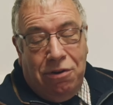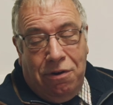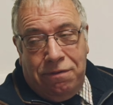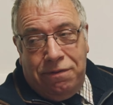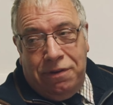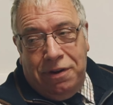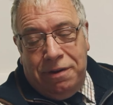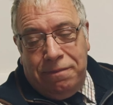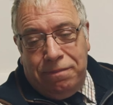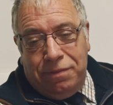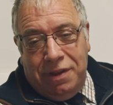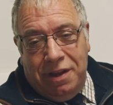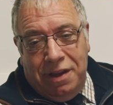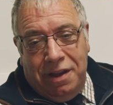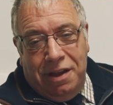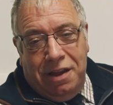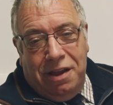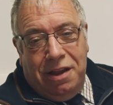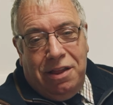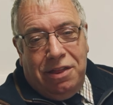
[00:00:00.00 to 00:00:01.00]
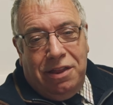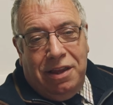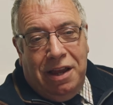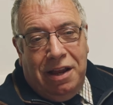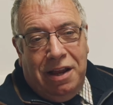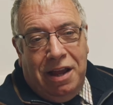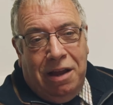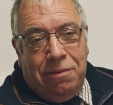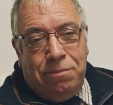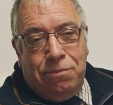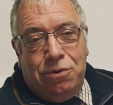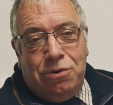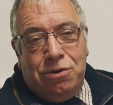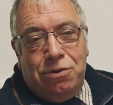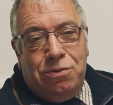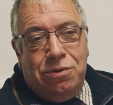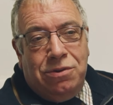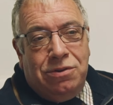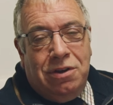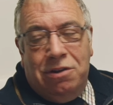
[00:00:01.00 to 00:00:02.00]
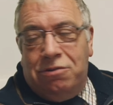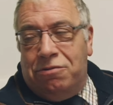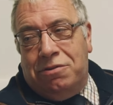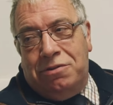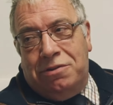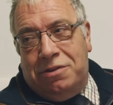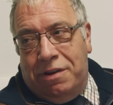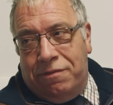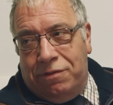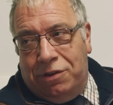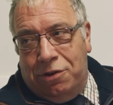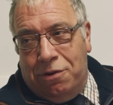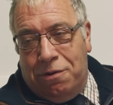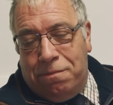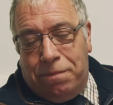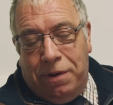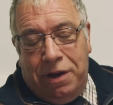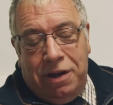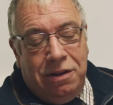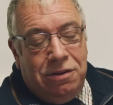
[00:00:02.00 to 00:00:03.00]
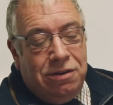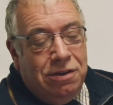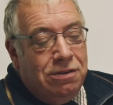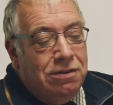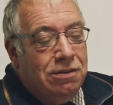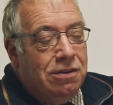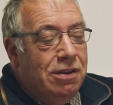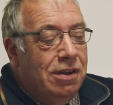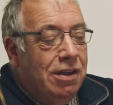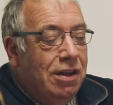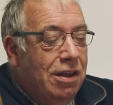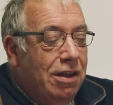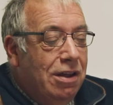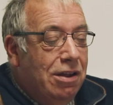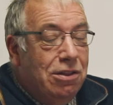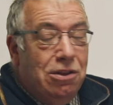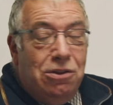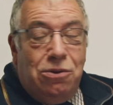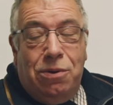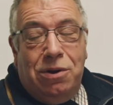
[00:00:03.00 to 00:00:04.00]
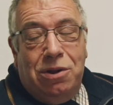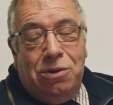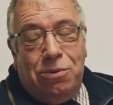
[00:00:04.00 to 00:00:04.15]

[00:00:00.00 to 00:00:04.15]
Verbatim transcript: offer, the handbook was one hundred seventy odd pages. The twenty